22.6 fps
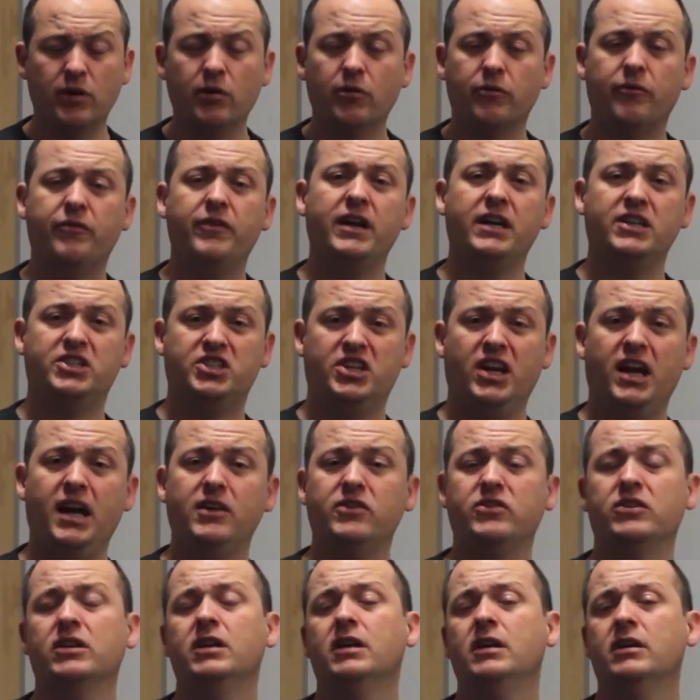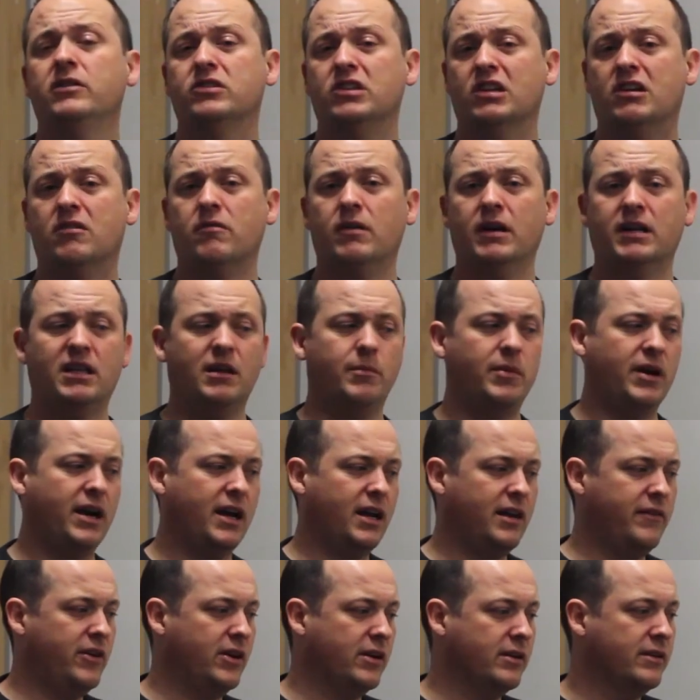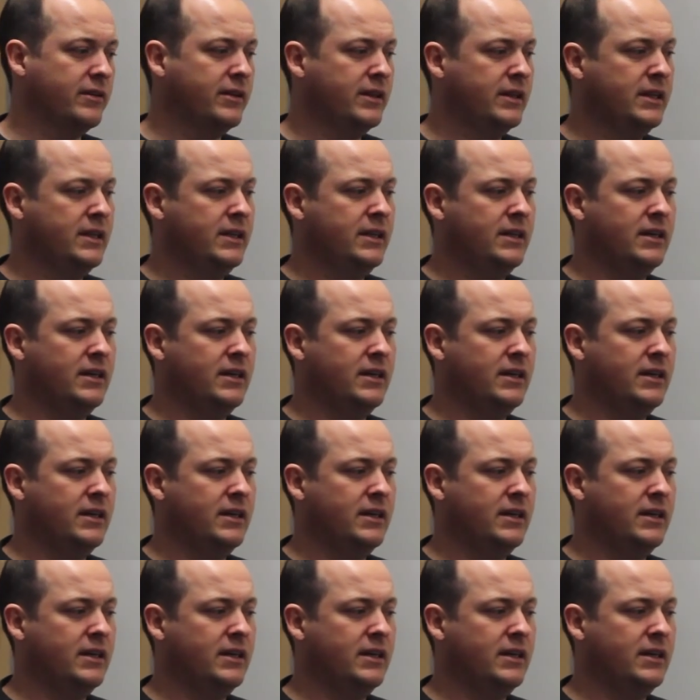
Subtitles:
a real fair chance to correct their behaviour.